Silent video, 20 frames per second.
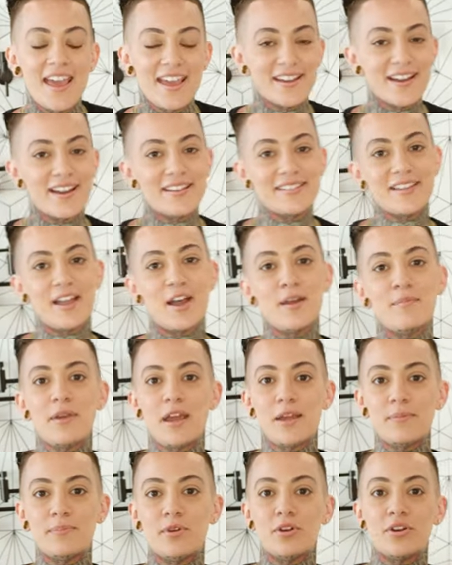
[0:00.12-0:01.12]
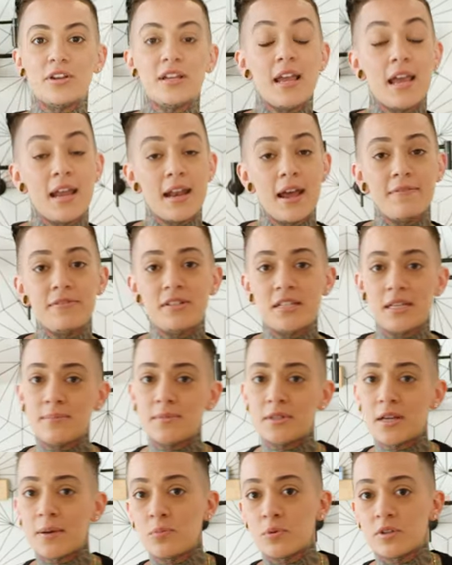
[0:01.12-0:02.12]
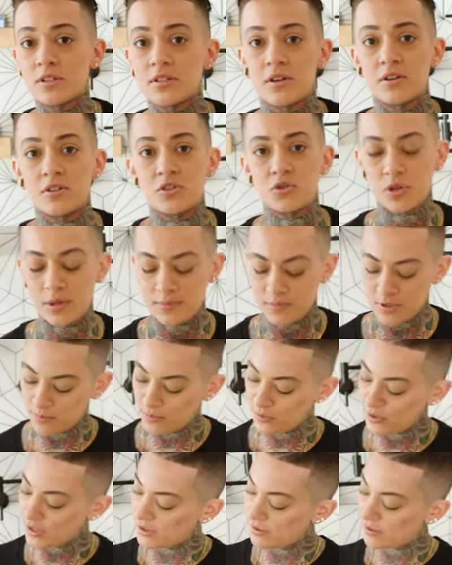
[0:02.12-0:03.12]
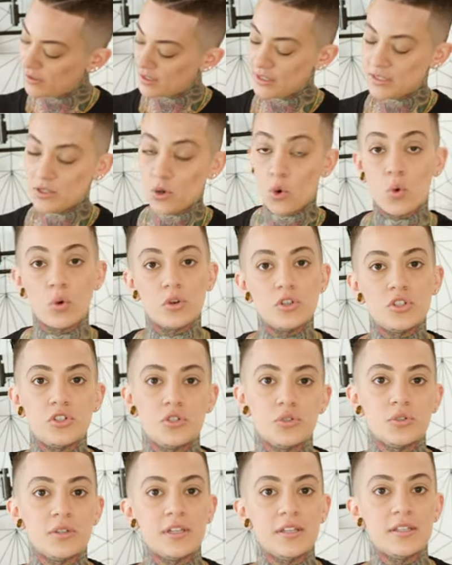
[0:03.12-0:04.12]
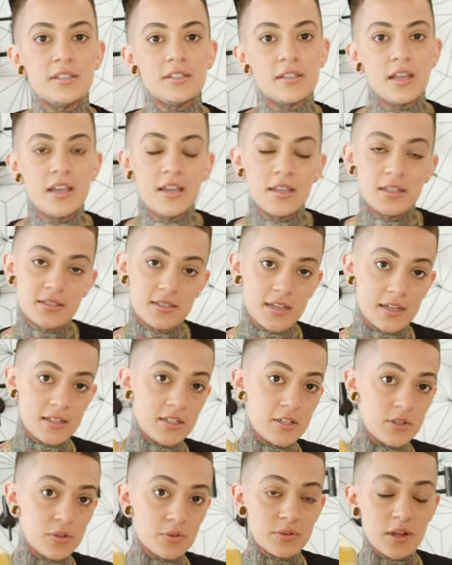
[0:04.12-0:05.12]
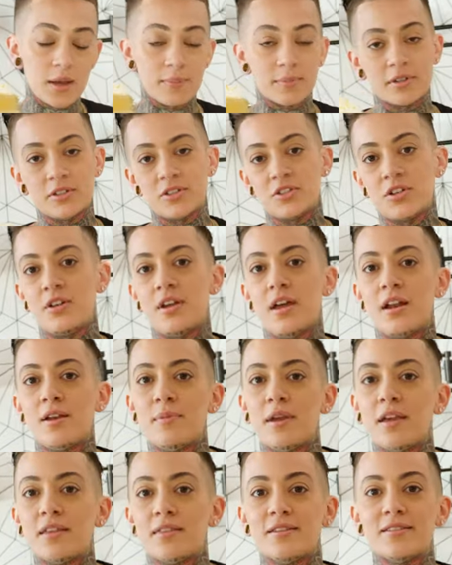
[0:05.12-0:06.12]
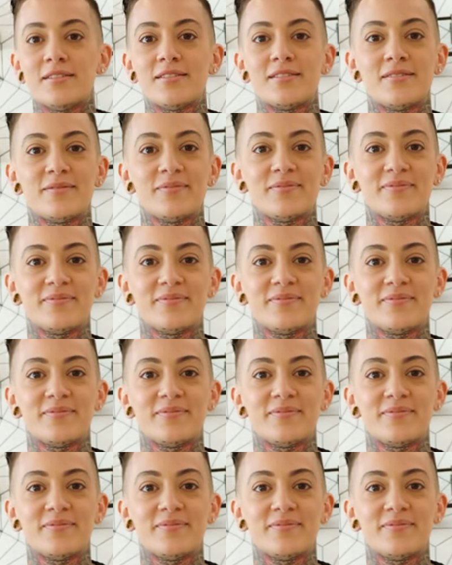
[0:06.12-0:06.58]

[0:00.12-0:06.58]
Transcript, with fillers: Hey guys, I'm Bad Birdy, and I've teamed up with SodaStream to bring you this Orange Julius. Stay tuned, I'm going to show you how to make this.